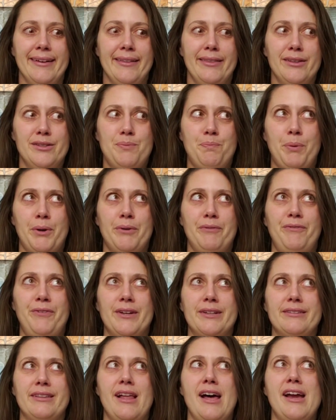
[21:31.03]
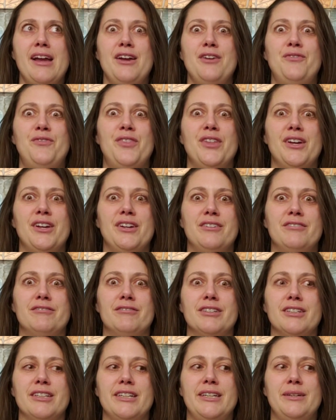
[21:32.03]
this perfect life that
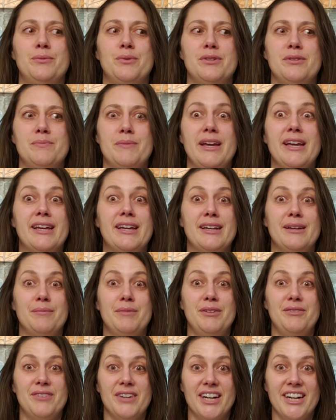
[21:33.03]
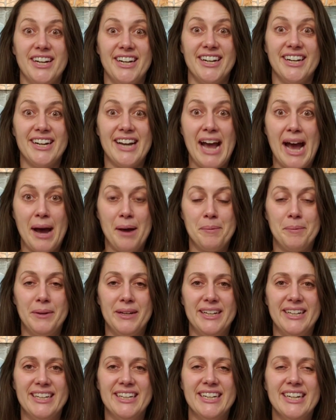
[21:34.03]
really was making me very
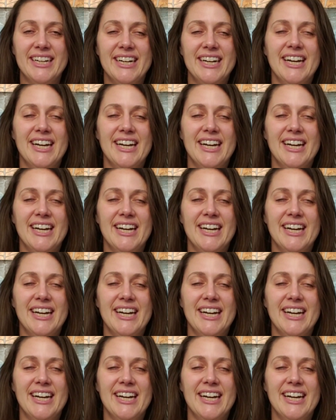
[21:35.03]
unhappy.